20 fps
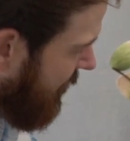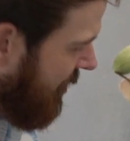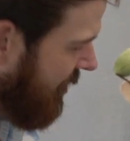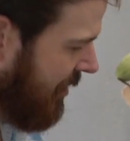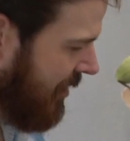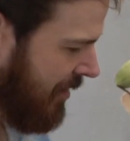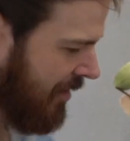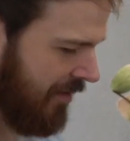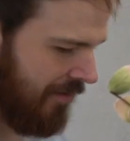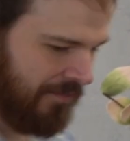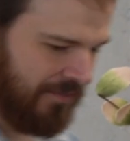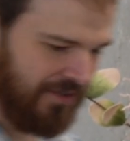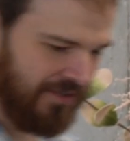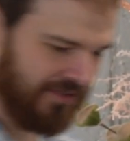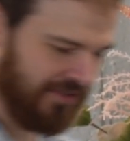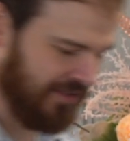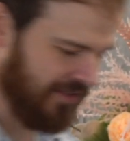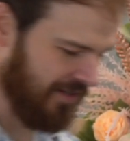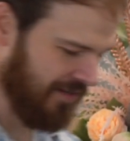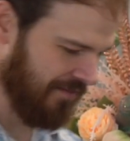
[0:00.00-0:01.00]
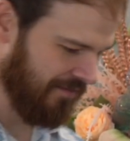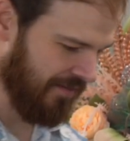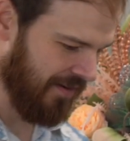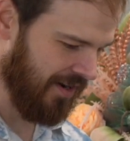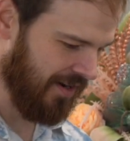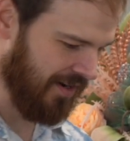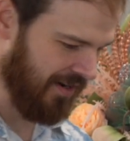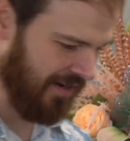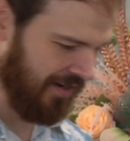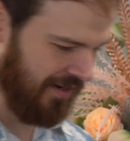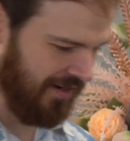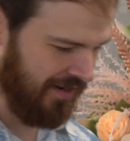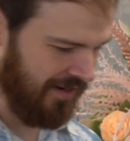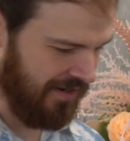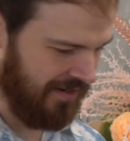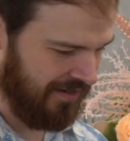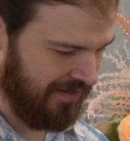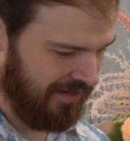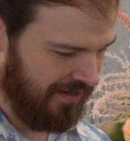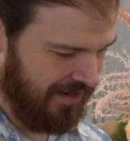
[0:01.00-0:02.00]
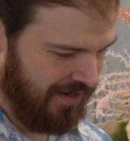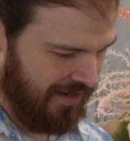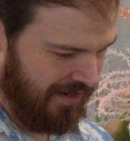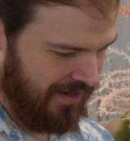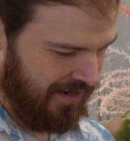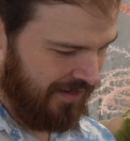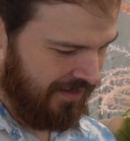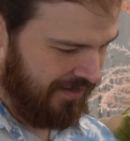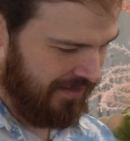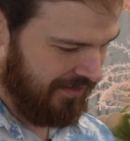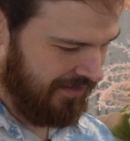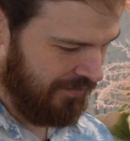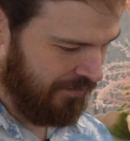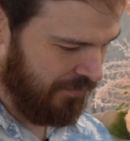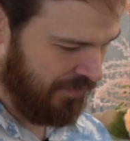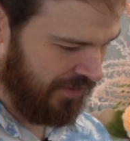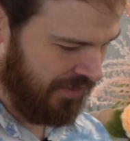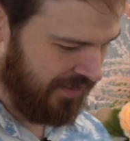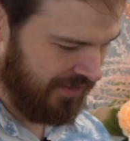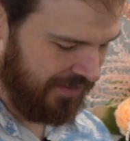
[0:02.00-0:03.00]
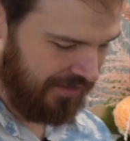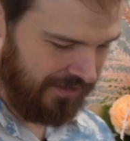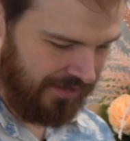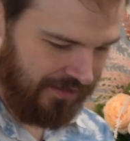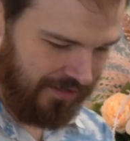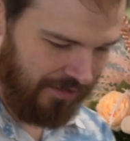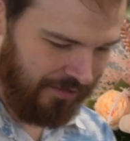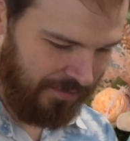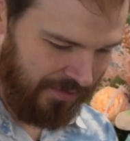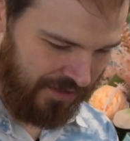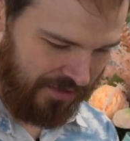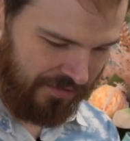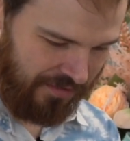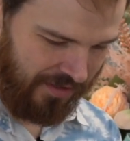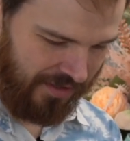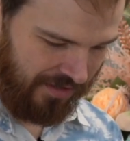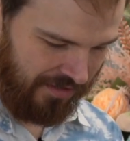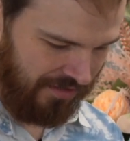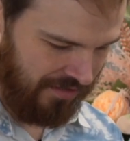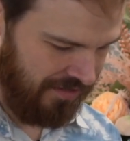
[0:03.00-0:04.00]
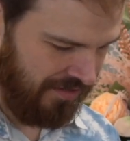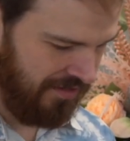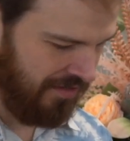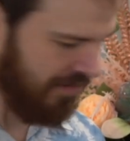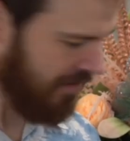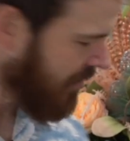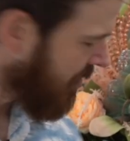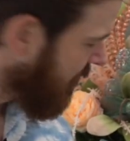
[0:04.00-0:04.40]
in here. I'm going to see if I can get... This is where it gets a little bit trickier.